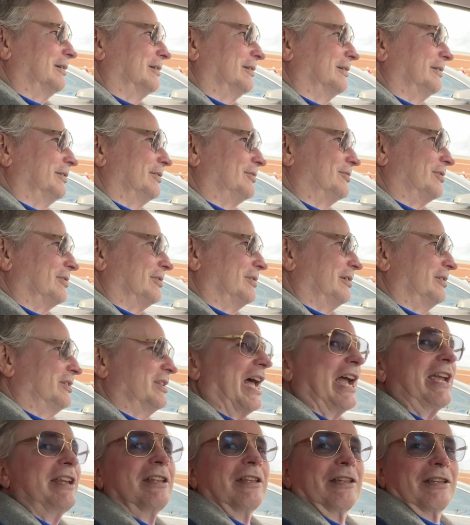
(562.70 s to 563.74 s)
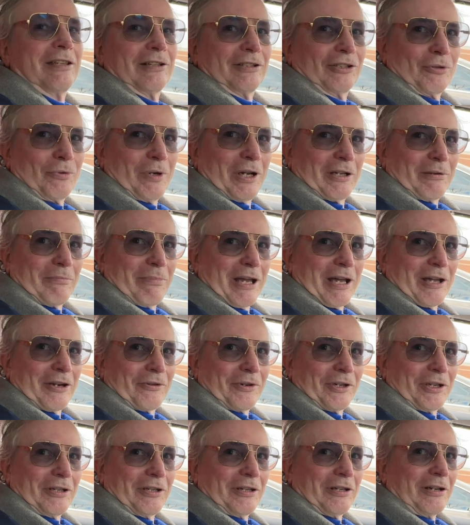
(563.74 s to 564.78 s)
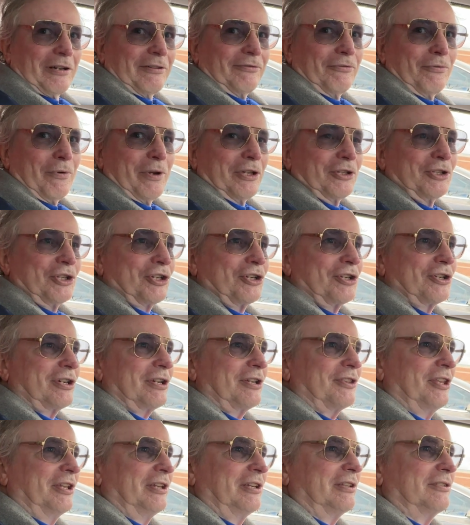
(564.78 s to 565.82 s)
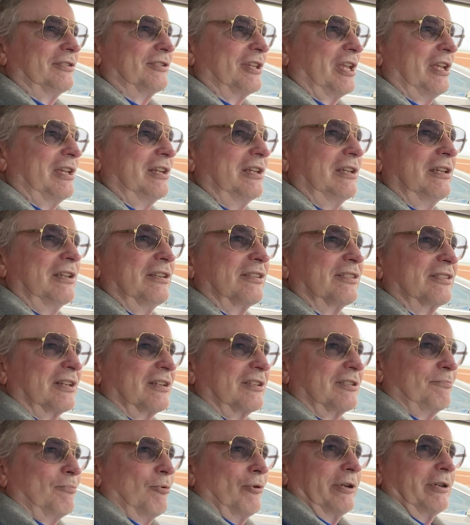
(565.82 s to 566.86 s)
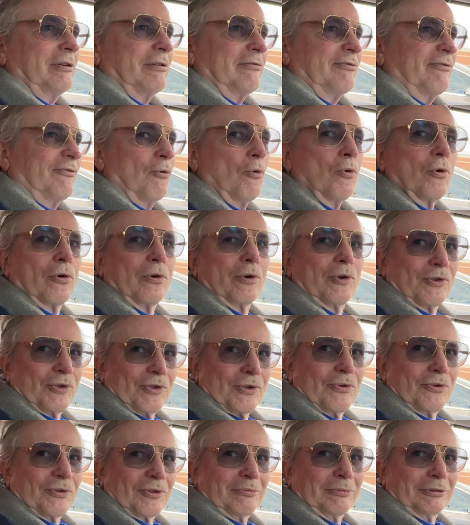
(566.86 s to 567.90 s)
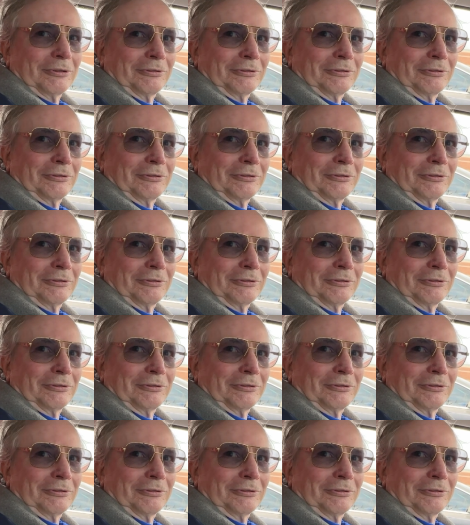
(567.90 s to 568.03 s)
It's a 90 kilowatt battery, of which I think it's 86.4 is usable.